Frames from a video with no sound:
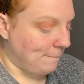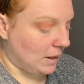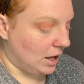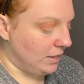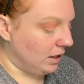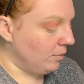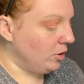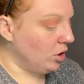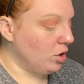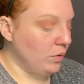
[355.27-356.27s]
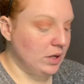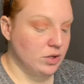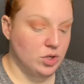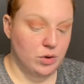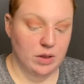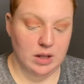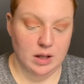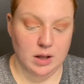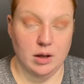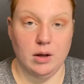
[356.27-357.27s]
I think I'm going to go into
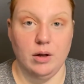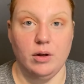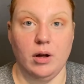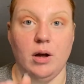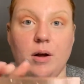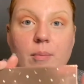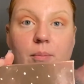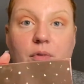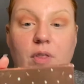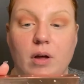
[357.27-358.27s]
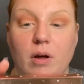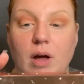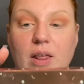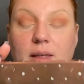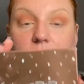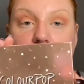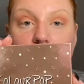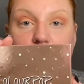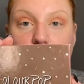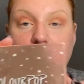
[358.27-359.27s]
the I Think I
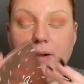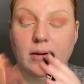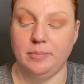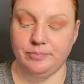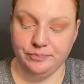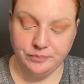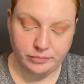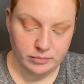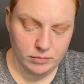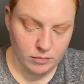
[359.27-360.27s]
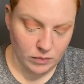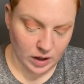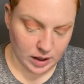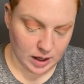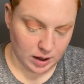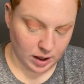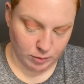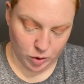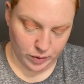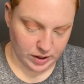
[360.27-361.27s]
Love You palette, and I am
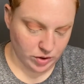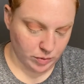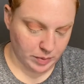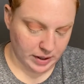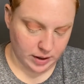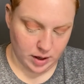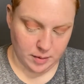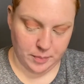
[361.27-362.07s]
going to pick up